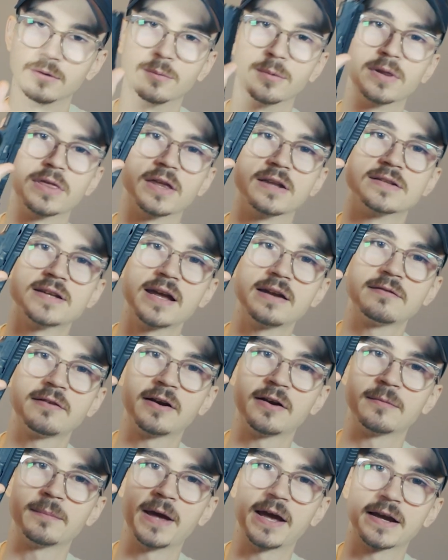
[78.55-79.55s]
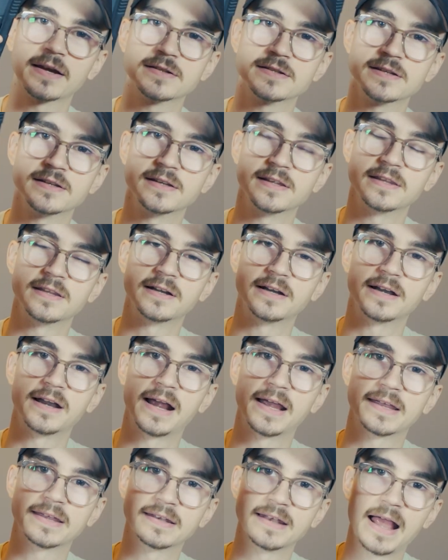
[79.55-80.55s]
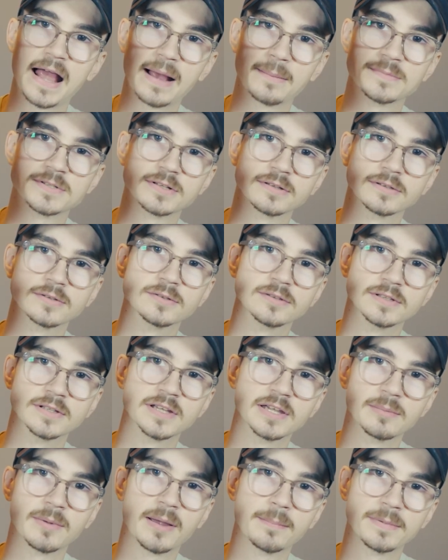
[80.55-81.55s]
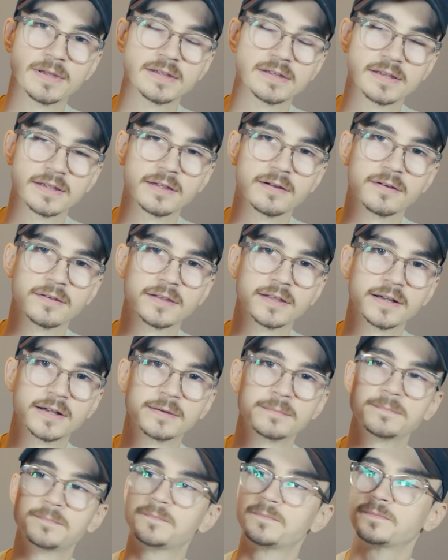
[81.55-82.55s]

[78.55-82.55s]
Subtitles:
With a 10 round magazine in there, I can absolutely get my pinky on there.